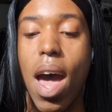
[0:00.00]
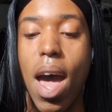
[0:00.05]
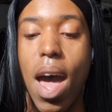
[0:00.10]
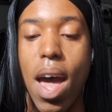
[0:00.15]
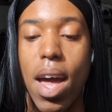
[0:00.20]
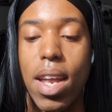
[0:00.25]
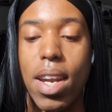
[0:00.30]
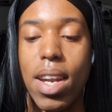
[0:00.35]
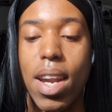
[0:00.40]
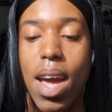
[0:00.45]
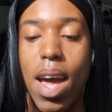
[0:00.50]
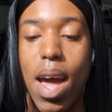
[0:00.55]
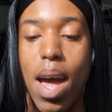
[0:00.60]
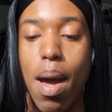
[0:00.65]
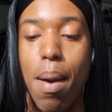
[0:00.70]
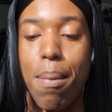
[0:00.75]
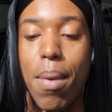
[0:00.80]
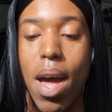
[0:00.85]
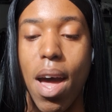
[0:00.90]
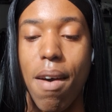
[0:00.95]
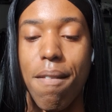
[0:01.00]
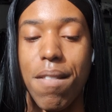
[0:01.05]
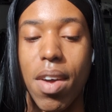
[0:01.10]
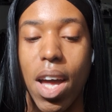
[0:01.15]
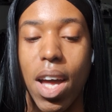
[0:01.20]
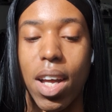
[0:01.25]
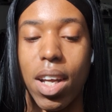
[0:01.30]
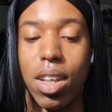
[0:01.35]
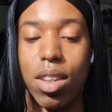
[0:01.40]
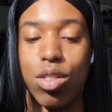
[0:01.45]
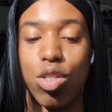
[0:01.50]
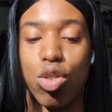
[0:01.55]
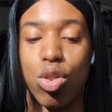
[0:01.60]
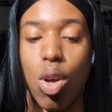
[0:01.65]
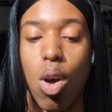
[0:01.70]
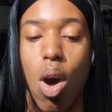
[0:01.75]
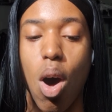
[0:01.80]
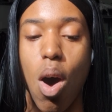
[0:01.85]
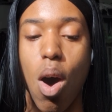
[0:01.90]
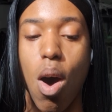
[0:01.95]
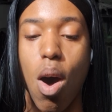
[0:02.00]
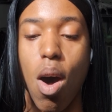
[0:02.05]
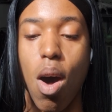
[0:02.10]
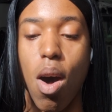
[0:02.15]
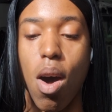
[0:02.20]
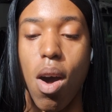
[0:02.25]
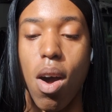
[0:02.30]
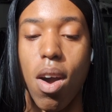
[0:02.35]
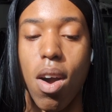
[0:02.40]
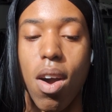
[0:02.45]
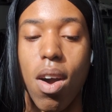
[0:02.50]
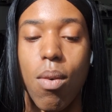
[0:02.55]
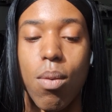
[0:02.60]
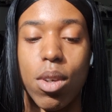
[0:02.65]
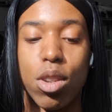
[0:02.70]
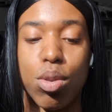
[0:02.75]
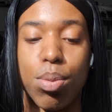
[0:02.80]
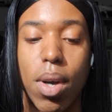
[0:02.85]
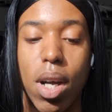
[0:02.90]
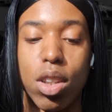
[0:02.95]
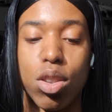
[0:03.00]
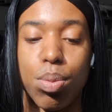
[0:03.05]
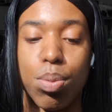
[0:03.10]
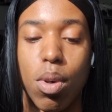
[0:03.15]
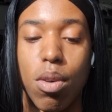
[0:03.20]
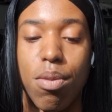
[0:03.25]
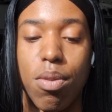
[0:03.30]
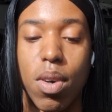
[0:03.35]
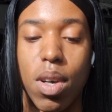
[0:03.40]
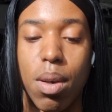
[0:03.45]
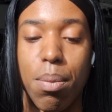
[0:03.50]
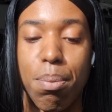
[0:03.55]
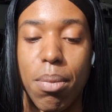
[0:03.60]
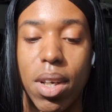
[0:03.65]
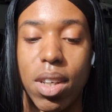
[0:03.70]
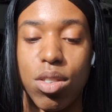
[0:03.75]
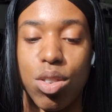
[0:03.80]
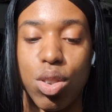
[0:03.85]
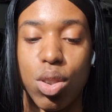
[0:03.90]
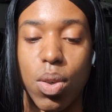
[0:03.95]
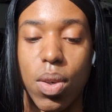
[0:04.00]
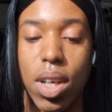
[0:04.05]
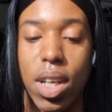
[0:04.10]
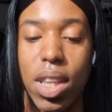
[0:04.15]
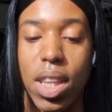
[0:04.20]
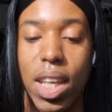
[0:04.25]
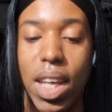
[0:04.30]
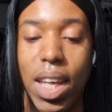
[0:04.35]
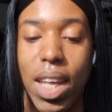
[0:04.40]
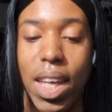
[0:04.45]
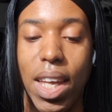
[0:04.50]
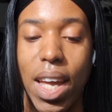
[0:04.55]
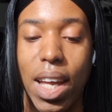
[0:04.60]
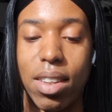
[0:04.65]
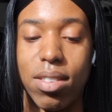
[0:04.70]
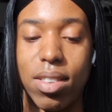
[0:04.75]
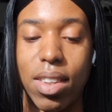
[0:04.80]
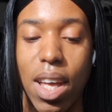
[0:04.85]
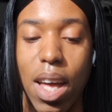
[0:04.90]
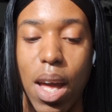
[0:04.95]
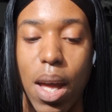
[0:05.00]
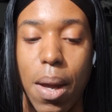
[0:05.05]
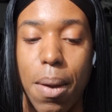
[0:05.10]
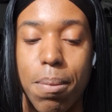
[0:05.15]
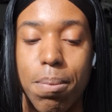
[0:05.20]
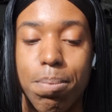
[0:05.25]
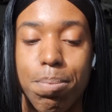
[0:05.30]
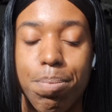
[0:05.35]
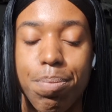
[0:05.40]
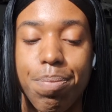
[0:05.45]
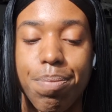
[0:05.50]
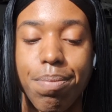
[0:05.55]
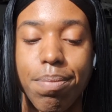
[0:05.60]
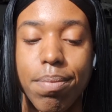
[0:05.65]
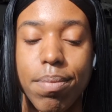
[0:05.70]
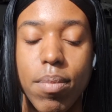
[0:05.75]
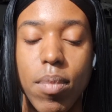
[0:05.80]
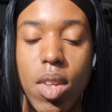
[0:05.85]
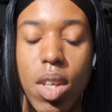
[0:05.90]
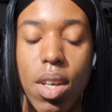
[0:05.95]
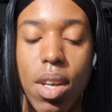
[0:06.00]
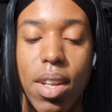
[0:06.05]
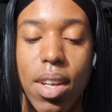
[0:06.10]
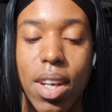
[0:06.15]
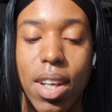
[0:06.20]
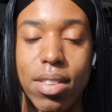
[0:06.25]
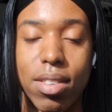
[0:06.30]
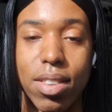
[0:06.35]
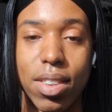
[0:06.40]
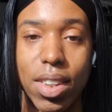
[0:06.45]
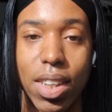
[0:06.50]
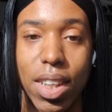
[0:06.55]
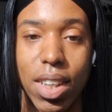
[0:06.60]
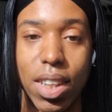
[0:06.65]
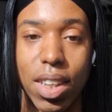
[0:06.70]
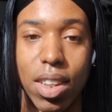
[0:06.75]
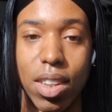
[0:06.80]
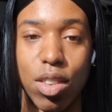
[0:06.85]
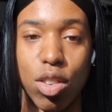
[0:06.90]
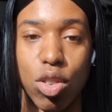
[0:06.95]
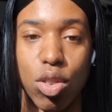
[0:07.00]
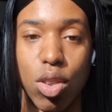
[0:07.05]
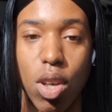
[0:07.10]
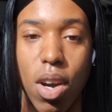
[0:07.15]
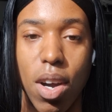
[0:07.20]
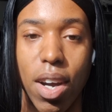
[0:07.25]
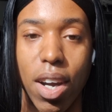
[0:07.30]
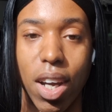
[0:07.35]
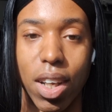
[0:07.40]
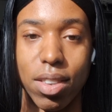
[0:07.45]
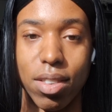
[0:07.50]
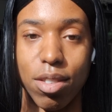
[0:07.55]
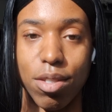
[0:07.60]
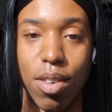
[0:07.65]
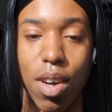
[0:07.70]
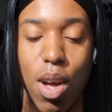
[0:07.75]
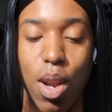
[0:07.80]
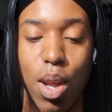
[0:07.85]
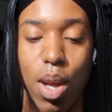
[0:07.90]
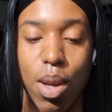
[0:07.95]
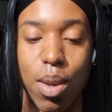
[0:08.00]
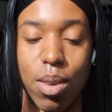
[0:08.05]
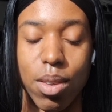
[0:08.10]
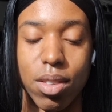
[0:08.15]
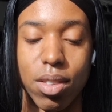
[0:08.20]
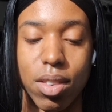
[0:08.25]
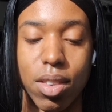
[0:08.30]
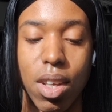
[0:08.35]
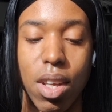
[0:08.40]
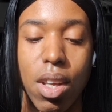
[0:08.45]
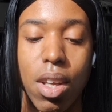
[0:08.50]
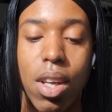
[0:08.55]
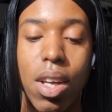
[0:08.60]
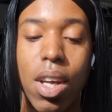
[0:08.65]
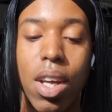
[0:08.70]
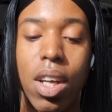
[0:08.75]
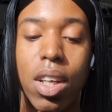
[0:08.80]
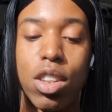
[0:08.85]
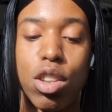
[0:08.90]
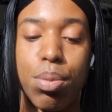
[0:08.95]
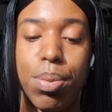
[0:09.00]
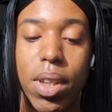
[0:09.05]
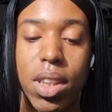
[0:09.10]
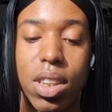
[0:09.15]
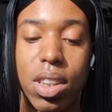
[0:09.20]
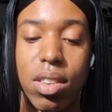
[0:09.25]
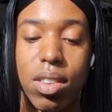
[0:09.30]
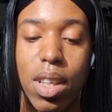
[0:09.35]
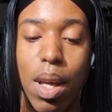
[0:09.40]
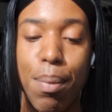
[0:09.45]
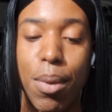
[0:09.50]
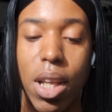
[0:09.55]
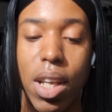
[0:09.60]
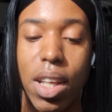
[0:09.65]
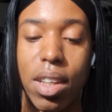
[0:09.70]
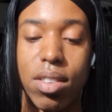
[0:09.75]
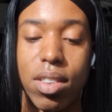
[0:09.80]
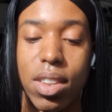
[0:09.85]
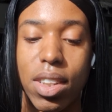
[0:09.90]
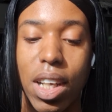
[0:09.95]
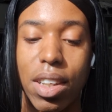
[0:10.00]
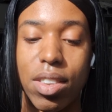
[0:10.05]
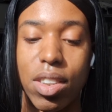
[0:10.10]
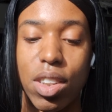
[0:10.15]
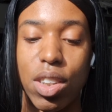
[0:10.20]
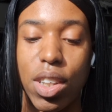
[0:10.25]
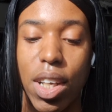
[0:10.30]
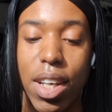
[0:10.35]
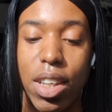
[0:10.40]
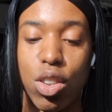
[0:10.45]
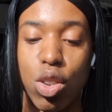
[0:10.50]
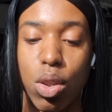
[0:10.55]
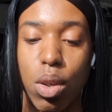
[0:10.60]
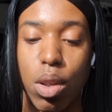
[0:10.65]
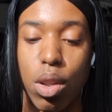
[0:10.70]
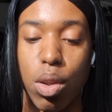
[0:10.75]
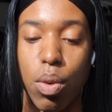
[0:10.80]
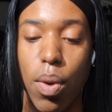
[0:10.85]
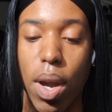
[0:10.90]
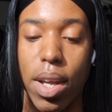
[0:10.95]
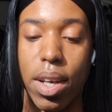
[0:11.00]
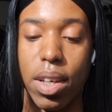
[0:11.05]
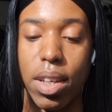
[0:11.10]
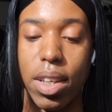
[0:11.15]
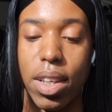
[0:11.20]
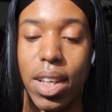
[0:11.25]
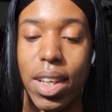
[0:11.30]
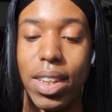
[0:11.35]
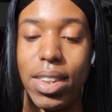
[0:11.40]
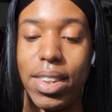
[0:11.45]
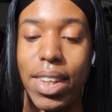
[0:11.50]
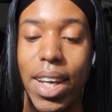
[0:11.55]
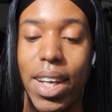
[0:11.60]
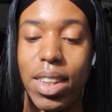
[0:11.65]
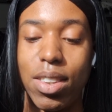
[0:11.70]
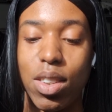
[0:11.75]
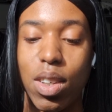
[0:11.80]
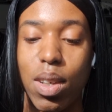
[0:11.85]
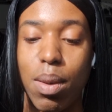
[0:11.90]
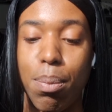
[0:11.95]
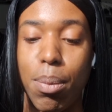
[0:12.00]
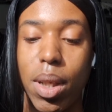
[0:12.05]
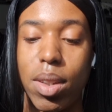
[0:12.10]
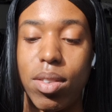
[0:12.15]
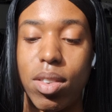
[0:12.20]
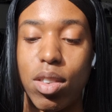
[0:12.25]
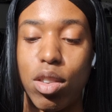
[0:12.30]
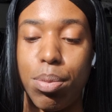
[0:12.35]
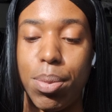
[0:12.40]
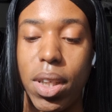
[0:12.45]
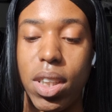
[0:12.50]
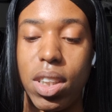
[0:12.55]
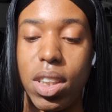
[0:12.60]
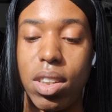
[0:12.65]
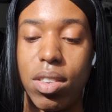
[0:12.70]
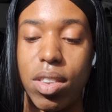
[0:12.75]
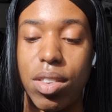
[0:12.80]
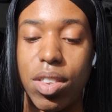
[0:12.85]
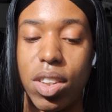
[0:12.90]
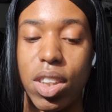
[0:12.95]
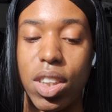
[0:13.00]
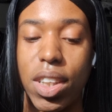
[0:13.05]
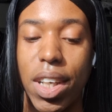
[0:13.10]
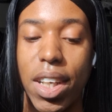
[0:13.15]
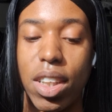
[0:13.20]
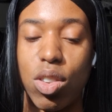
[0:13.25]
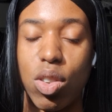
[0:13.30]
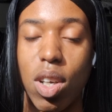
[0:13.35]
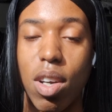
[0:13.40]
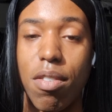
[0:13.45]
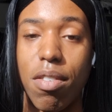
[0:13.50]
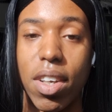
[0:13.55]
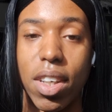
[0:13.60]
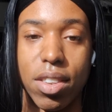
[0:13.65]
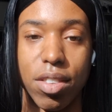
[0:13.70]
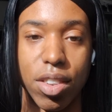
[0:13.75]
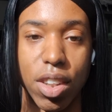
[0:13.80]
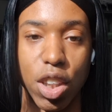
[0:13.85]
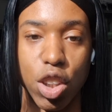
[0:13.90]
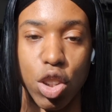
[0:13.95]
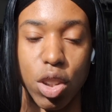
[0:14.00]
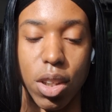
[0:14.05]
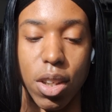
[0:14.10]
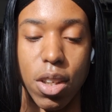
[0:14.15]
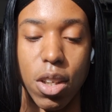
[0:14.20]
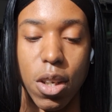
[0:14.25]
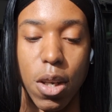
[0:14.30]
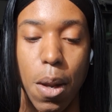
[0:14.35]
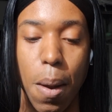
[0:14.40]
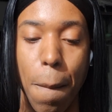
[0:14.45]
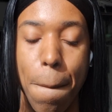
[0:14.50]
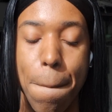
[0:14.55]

NMFS, are responsible for administering the ESA. Listings are as follows. Species can be listed as endangered or threatened. Endangered means the species is in danger of extinction,